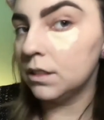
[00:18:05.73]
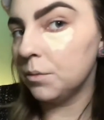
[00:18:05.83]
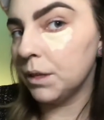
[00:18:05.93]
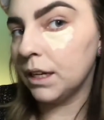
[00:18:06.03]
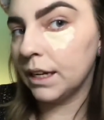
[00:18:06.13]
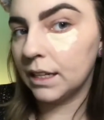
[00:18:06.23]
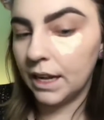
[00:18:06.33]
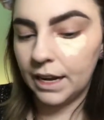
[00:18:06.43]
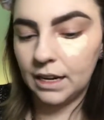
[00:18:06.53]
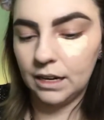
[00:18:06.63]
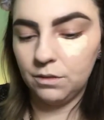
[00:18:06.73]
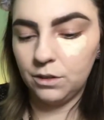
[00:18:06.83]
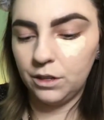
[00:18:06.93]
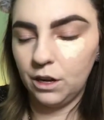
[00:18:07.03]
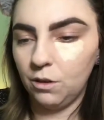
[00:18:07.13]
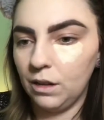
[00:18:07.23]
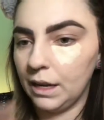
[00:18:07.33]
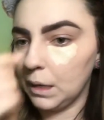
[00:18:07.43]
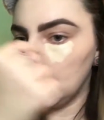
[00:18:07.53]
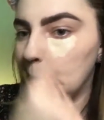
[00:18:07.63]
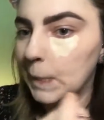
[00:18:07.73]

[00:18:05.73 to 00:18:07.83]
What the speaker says: something like that. I don't do the whole like,